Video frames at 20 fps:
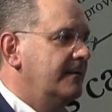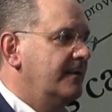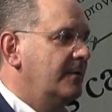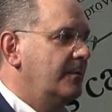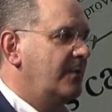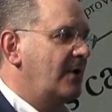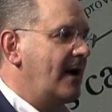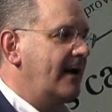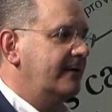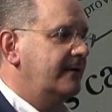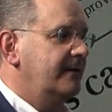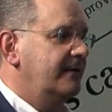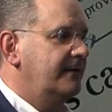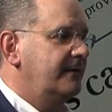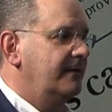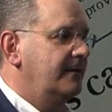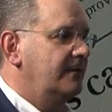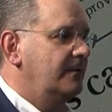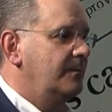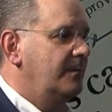the
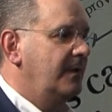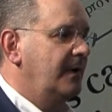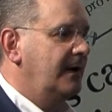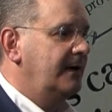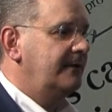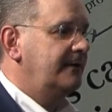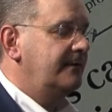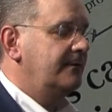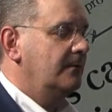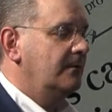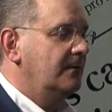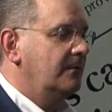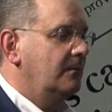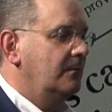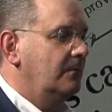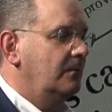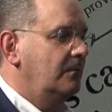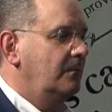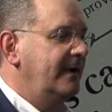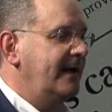practices, but
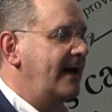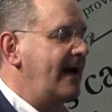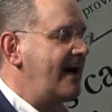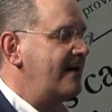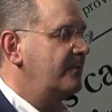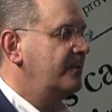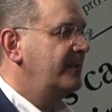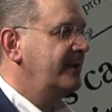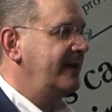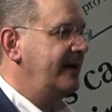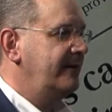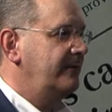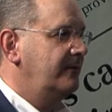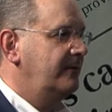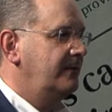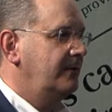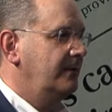we have plans